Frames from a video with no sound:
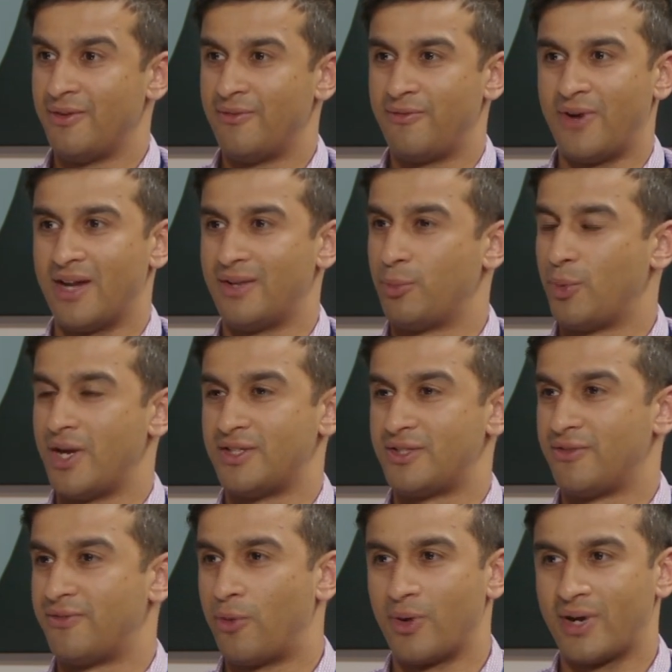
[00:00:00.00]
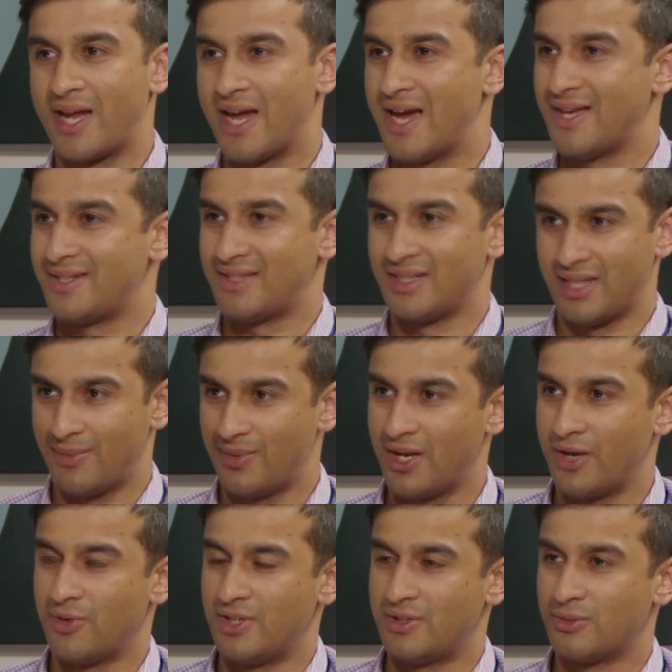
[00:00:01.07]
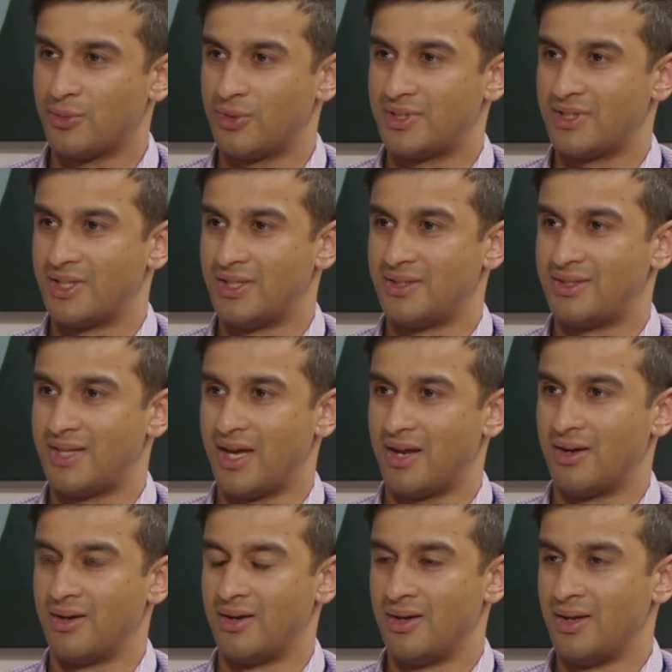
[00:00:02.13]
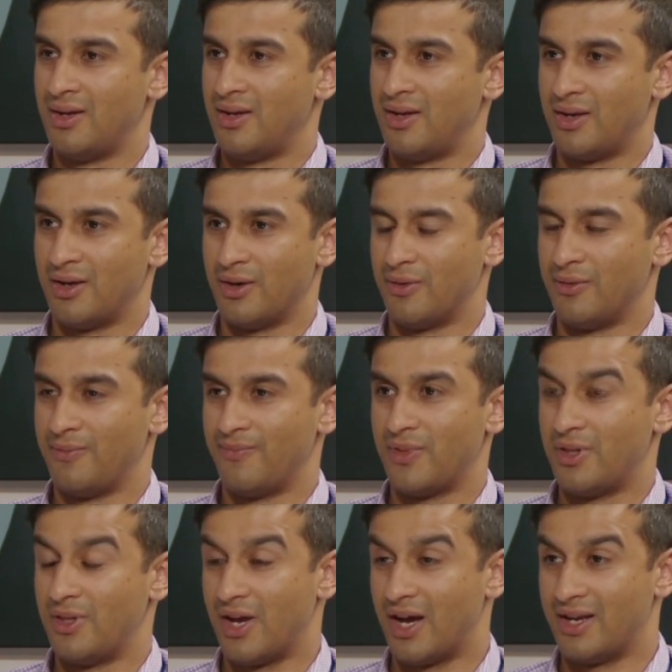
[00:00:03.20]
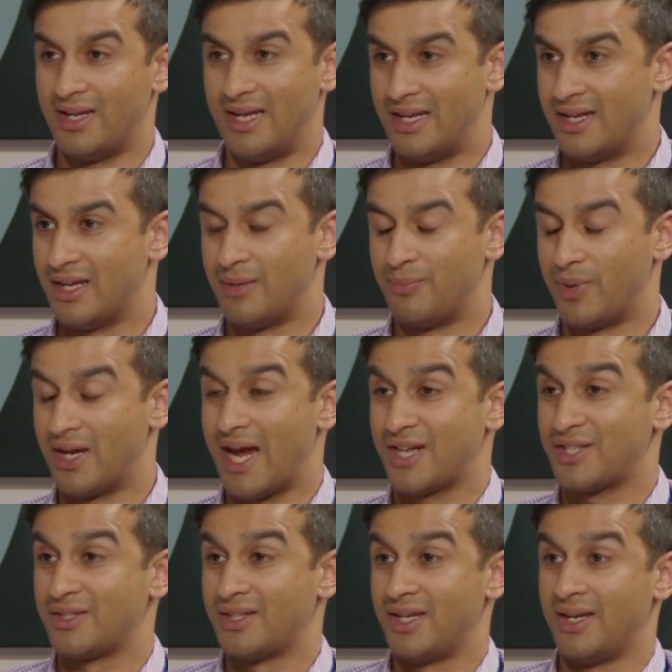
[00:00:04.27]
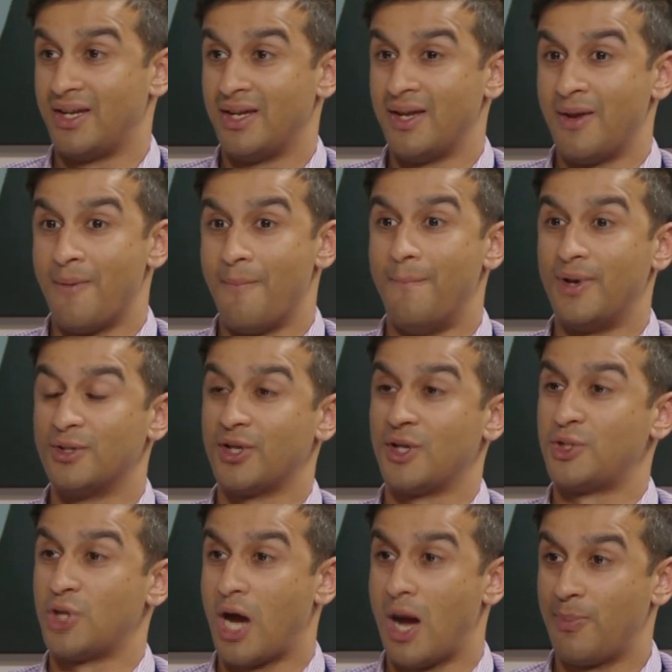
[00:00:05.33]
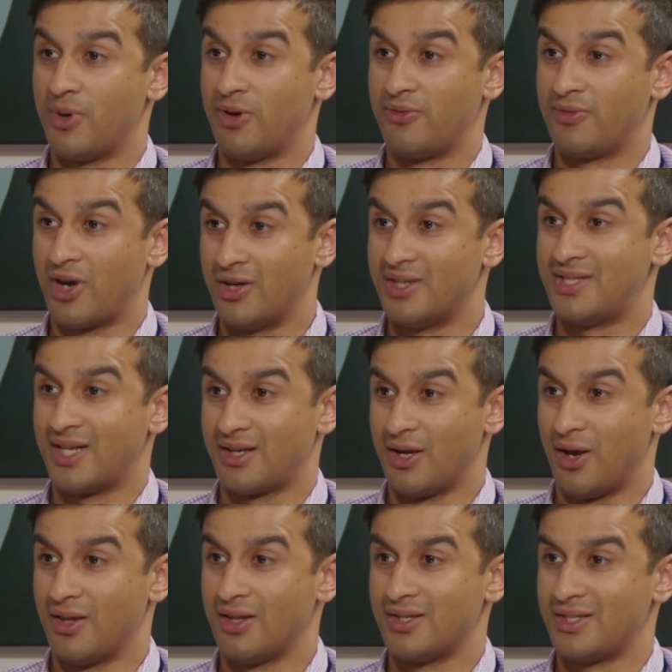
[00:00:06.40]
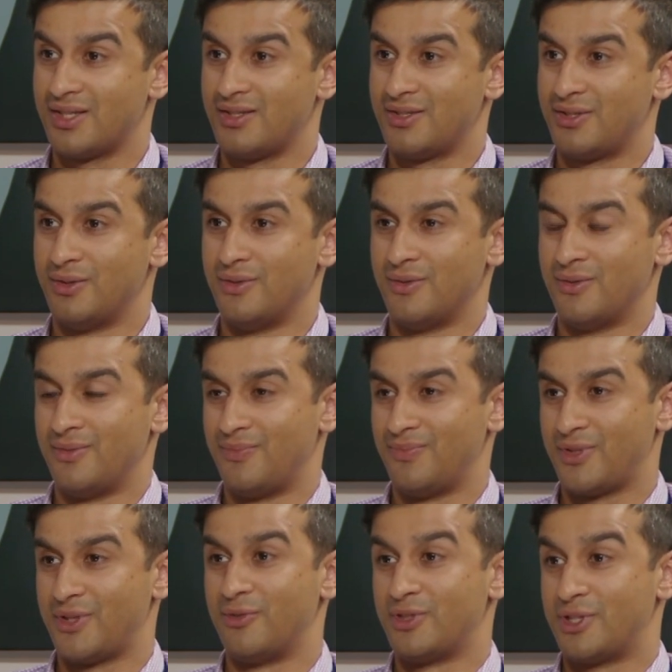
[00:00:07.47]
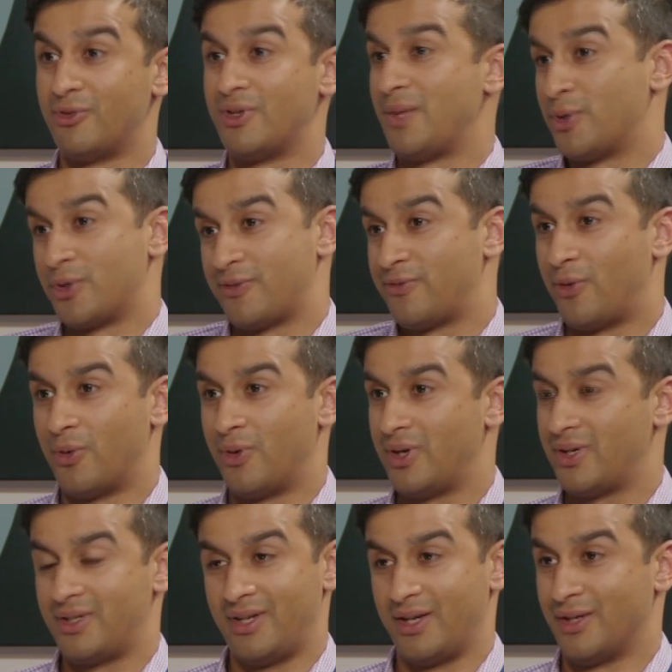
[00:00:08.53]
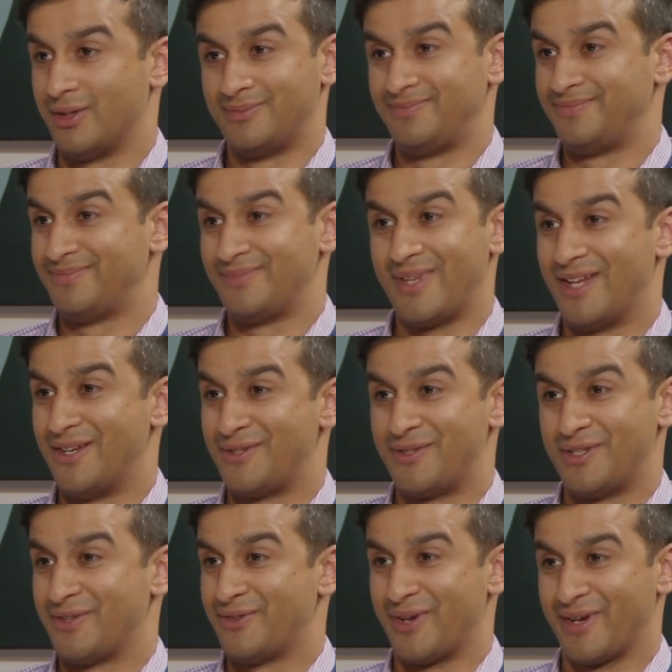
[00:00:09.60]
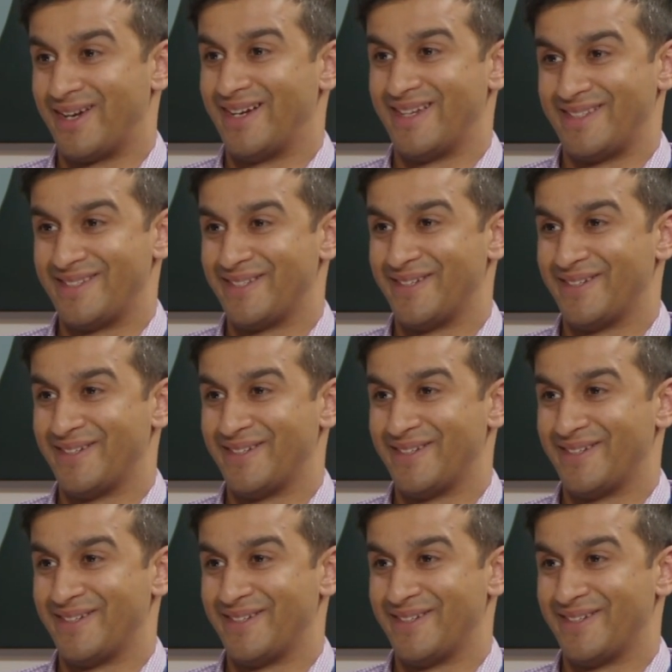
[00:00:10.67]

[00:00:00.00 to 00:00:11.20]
find ways to forecast, eliminate resources that are, you know, are uh, needed, but actually build on top of current technologies to, to, to really push forward, you know, industries of all kinds. So.